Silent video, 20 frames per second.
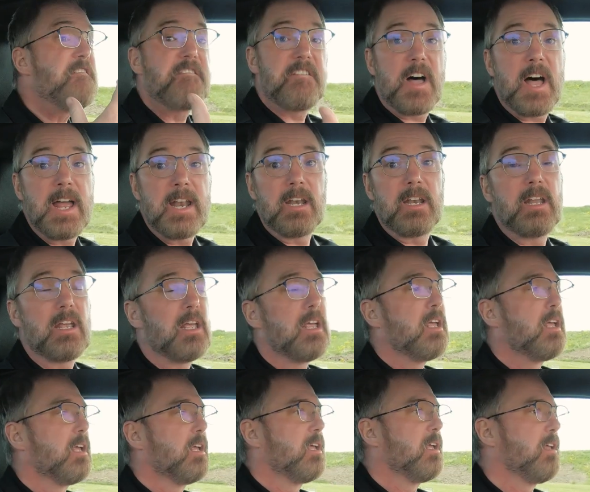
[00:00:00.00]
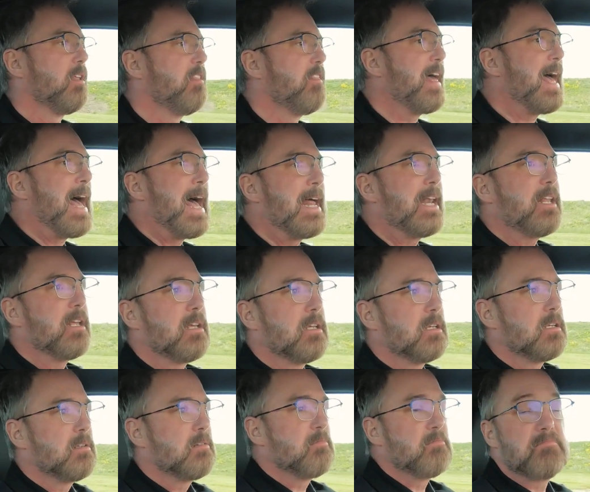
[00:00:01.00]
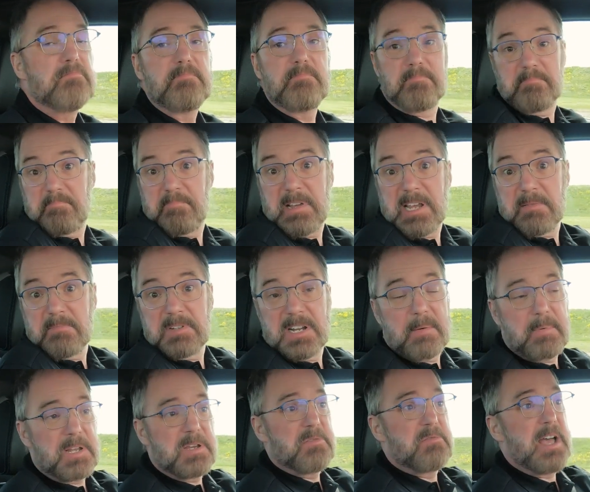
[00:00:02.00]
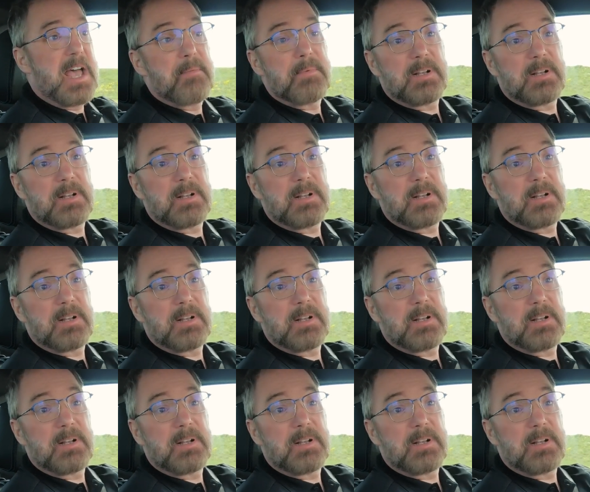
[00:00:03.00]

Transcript: fun that BMW M